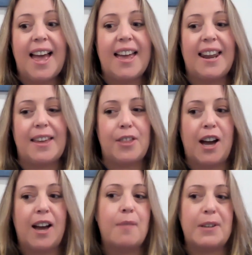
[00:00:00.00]
And I
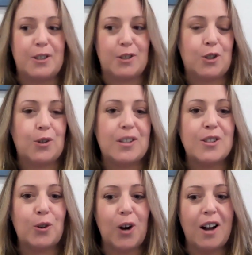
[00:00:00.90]
thought, I'm going to do this
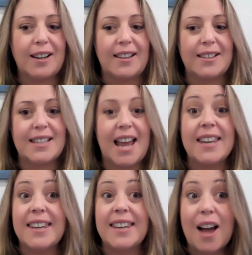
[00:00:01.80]
through August.
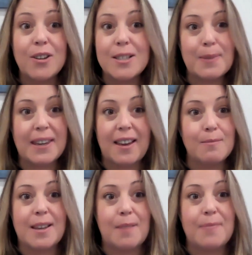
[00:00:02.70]
And now it's become
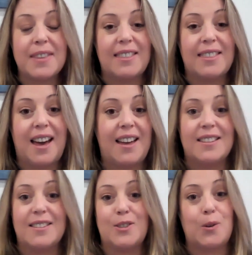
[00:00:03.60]
something that
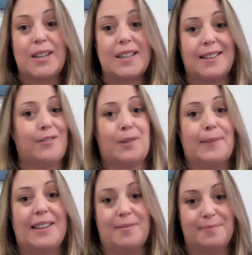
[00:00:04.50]
is so easy for me.